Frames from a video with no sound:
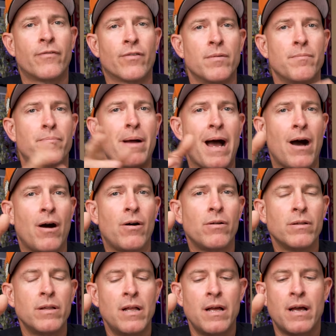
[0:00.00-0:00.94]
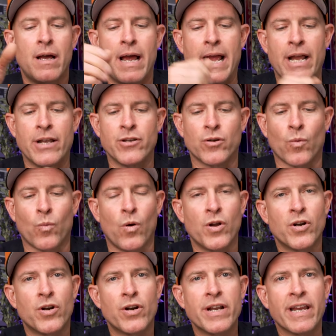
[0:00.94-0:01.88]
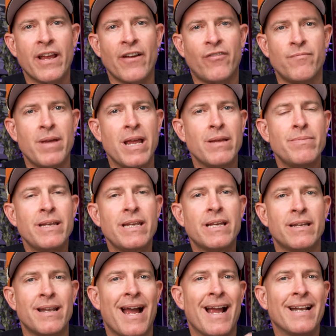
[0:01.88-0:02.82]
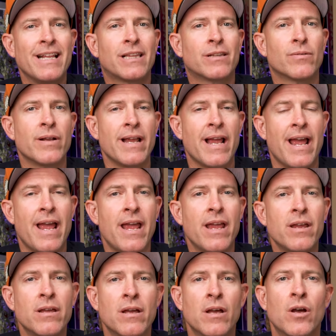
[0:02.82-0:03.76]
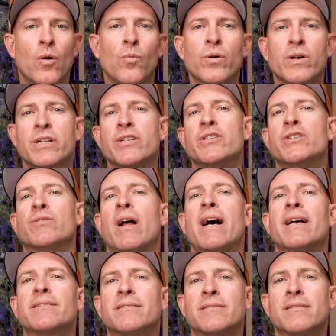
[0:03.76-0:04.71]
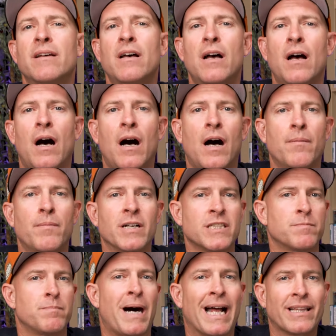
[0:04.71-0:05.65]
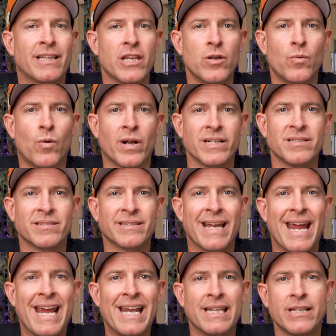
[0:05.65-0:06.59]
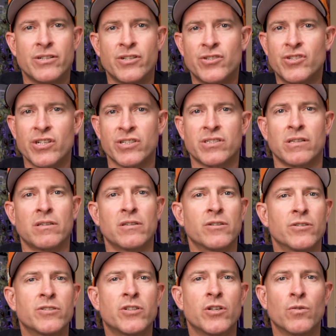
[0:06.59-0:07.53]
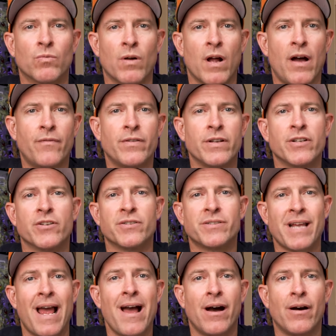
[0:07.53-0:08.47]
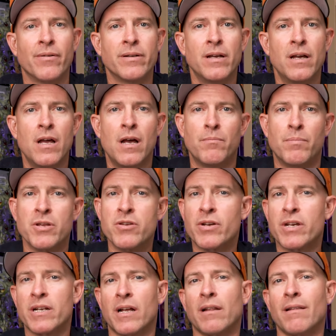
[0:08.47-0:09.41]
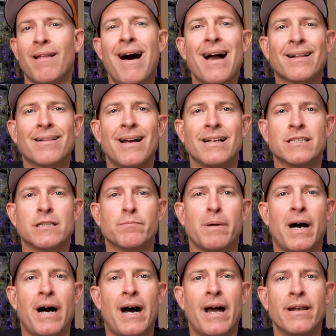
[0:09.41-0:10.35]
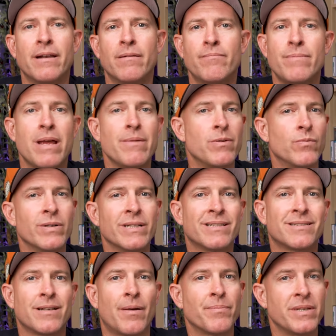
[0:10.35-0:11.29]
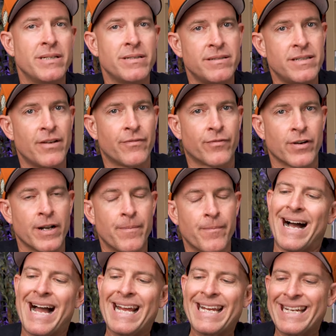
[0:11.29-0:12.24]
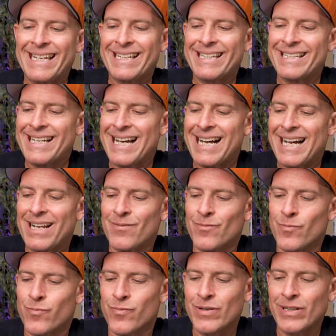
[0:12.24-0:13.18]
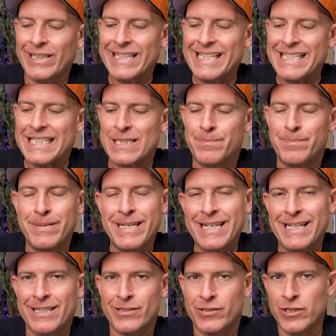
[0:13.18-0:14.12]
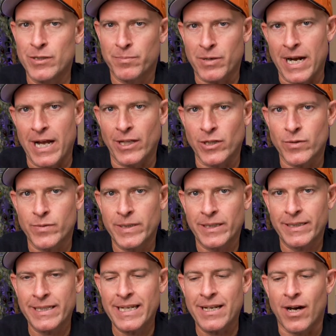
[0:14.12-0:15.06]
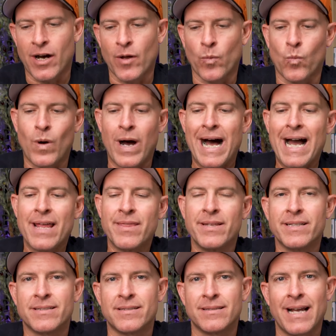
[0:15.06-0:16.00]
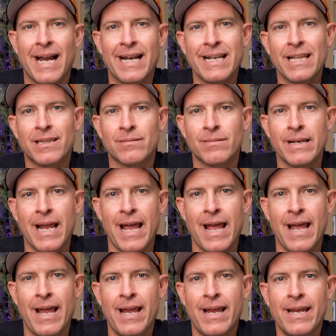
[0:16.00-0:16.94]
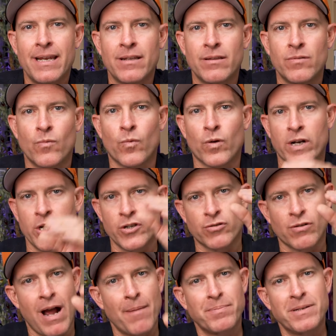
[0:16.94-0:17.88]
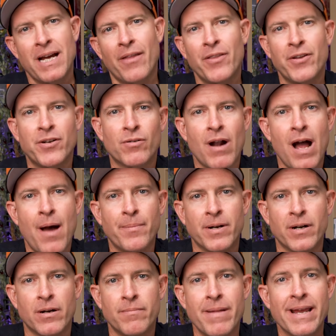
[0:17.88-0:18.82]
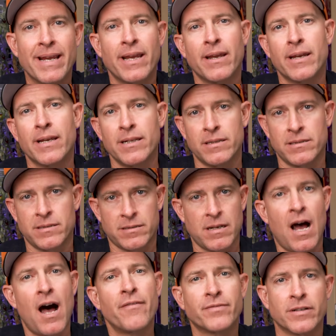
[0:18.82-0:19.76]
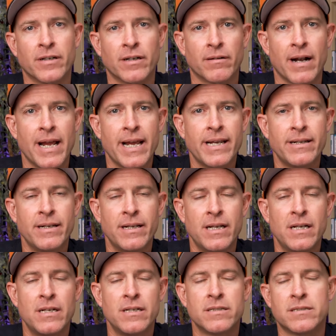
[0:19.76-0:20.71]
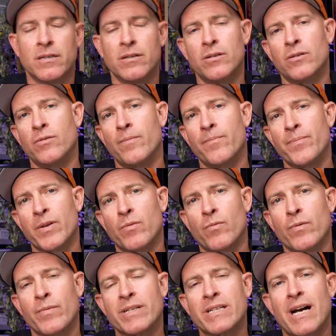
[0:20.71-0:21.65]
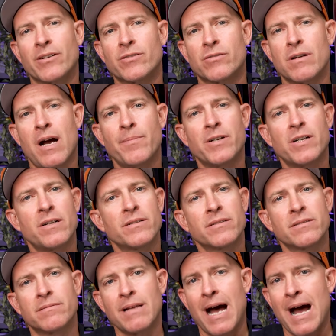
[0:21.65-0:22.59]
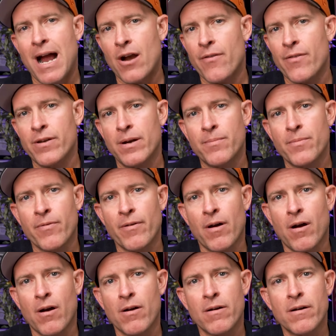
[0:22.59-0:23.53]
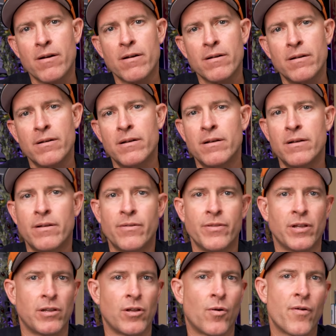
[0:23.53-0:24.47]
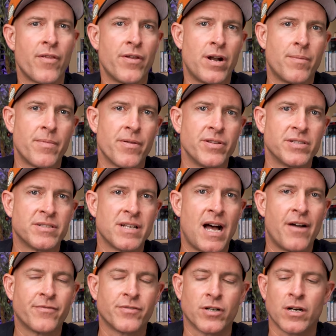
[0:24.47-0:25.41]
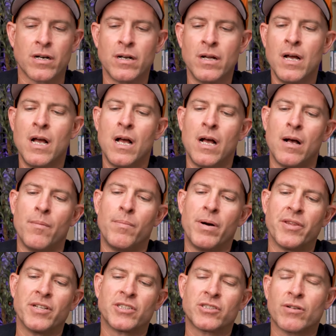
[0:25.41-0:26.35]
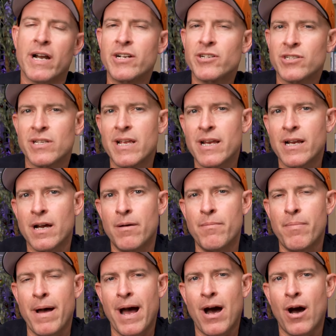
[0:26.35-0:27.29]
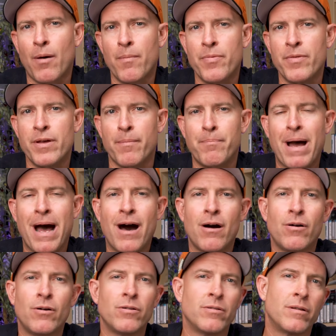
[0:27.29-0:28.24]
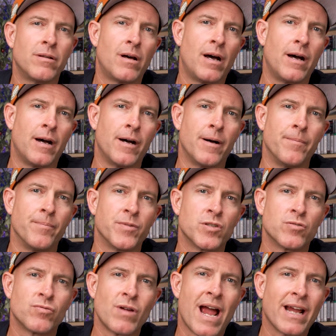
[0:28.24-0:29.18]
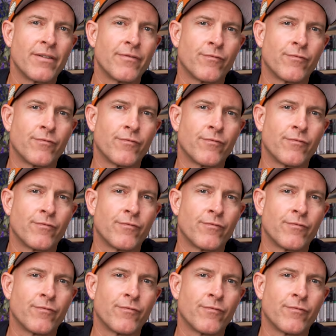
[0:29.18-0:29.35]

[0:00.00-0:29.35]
from Powell, and you're wondering if maybe a 93A would address a spot that you wanna skate that's just a little too rough in your town. But you could unlock that spot maybe with something different. I cannot really speak super eloquently on why this 93A, we're gonna drop down the durometer, making it softer, right? So when we talk durometers, the higher the number, the harder, the lower the number, the softer. But the strange thing about the Powell Dragon